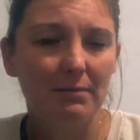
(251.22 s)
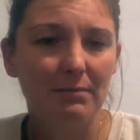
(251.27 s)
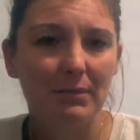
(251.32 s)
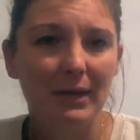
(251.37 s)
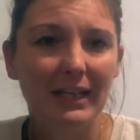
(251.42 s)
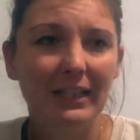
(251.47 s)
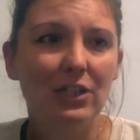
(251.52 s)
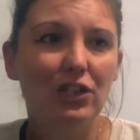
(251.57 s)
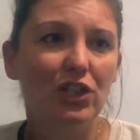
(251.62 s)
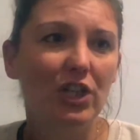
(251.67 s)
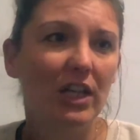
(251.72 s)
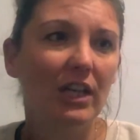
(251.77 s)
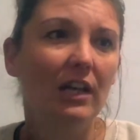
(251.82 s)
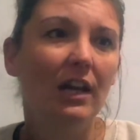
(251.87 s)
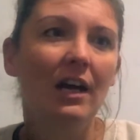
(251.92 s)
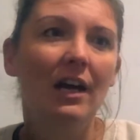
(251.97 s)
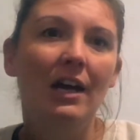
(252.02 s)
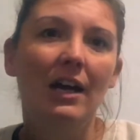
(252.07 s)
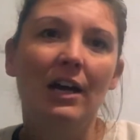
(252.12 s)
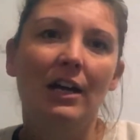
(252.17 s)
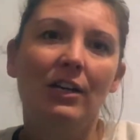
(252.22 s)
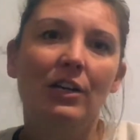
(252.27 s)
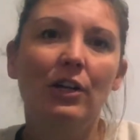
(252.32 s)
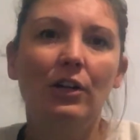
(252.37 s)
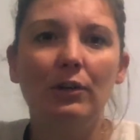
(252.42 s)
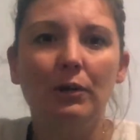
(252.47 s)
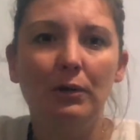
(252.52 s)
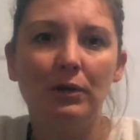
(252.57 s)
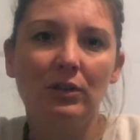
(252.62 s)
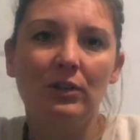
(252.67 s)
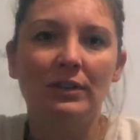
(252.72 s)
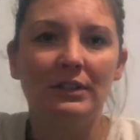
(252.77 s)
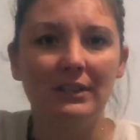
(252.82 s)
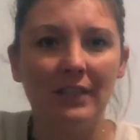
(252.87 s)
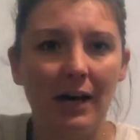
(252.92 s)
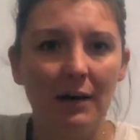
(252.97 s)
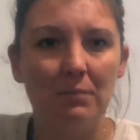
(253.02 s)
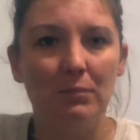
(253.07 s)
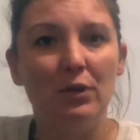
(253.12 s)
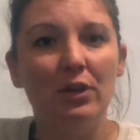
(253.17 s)
energy, you'll
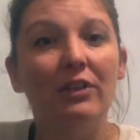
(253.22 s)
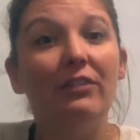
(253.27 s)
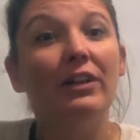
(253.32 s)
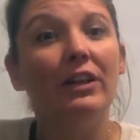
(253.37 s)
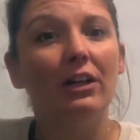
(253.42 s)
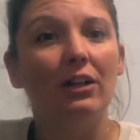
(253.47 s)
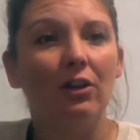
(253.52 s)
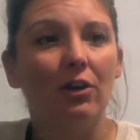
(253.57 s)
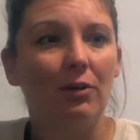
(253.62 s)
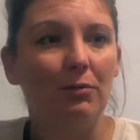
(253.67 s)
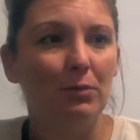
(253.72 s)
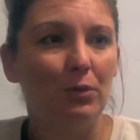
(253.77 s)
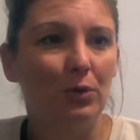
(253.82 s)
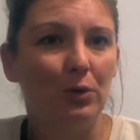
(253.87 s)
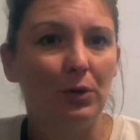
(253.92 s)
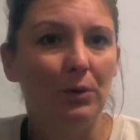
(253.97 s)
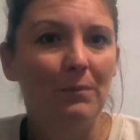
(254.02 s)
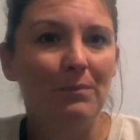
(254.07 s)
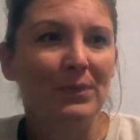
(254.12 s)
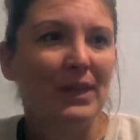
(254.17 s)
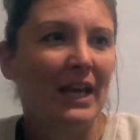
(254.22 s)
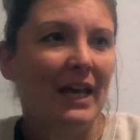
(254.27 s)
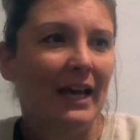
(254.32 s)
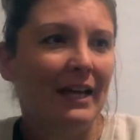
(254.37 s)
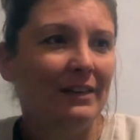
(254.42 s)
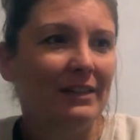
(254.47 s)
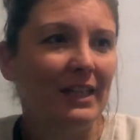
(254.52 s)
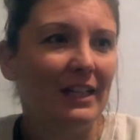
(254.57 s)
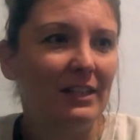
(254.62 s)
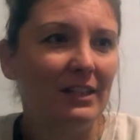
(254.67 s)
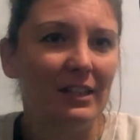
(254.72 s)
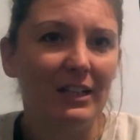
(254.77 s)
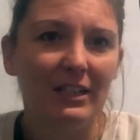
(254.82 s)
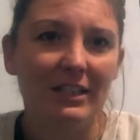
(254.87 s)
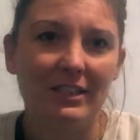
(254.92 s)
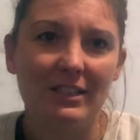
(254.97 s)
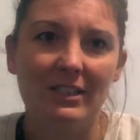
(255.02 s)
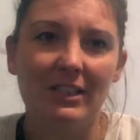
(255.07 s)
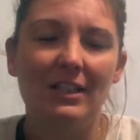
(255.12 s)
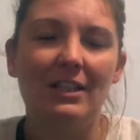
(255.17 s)
start moving a lot more. And then
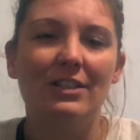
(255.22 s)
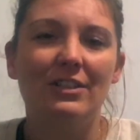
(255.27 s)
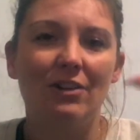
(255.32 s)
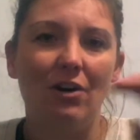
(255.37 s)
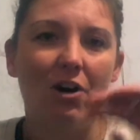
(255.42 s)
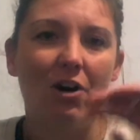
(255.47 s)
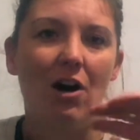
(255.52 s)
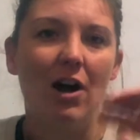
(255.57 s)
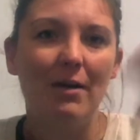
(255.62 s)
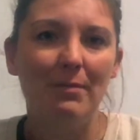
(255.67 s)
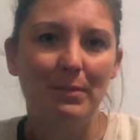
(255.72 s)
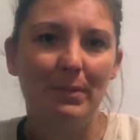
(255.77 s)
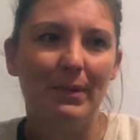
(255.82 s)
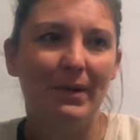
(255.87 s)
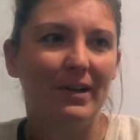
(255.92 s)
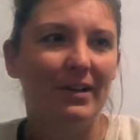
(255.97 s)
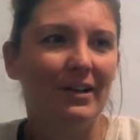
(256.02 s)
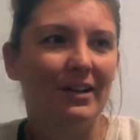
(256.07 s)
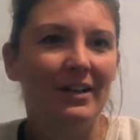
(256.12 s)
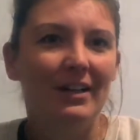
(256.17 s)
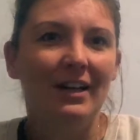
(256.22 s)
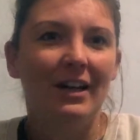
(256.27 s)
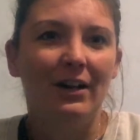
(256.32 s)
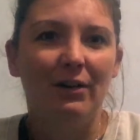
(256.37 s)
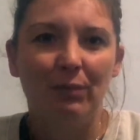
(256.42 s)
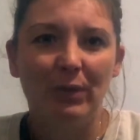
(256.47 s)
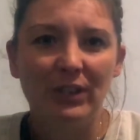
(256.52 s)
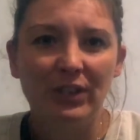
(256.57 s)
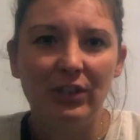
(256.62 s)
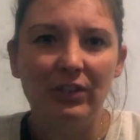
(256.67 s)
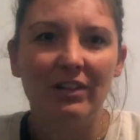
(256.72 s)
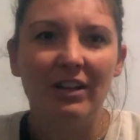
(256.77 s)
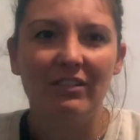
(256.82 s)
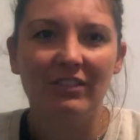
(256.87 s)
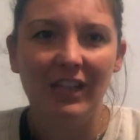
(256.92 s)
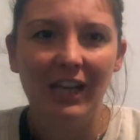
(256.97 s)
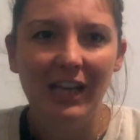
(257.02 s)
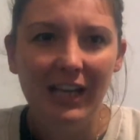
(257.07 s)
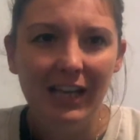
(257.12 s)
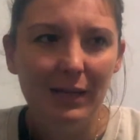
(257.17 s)
this is hyper, when you have
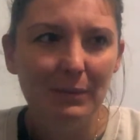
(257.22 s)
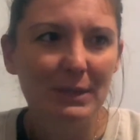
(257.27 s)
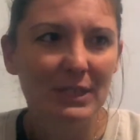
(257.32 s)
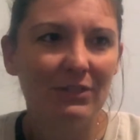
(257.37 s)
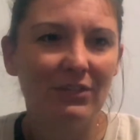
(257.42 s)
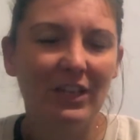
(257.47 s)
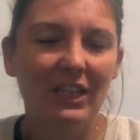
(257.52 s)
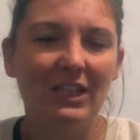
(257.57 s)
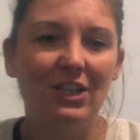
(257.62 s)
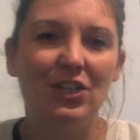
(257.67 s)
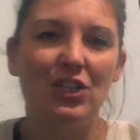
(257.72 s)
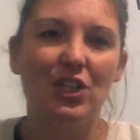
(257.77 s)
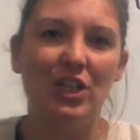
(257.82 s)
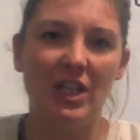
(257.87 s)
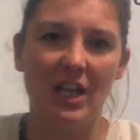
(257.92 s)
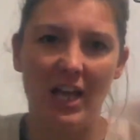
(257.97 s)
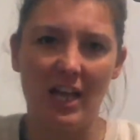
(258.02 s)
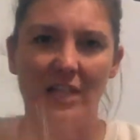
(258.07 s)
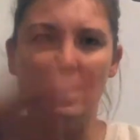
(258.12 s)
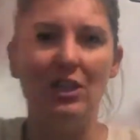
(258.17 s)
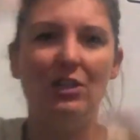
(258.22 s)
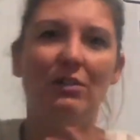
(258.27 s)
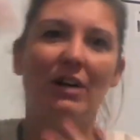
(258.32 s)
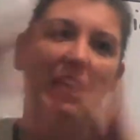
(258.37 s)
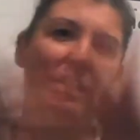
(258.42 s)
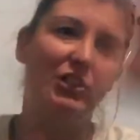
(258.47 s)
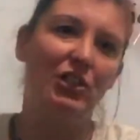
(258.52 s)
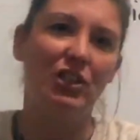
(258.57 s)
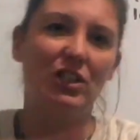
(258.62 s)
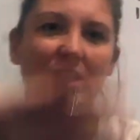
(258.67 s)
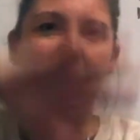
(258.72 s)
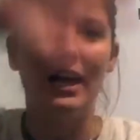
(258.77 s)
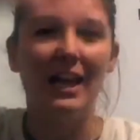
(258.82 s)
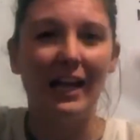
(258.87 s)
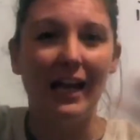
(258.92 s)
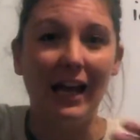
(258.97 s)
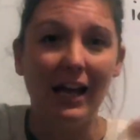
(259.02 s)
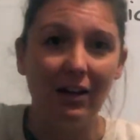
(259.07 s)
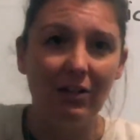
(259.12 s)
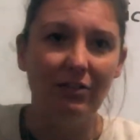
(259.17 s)
heaps of energy and you are just
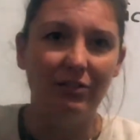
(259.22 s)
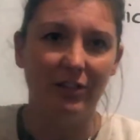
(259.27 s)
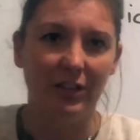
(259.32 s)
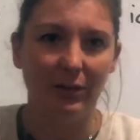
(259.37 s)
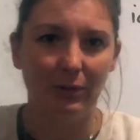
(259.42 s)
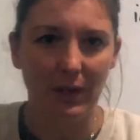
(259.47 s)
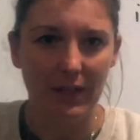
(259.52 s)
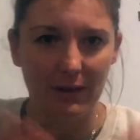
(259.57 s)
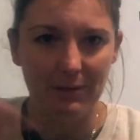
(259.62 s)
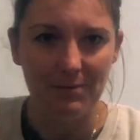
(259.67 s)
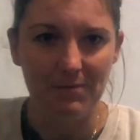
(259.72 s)
everywhere.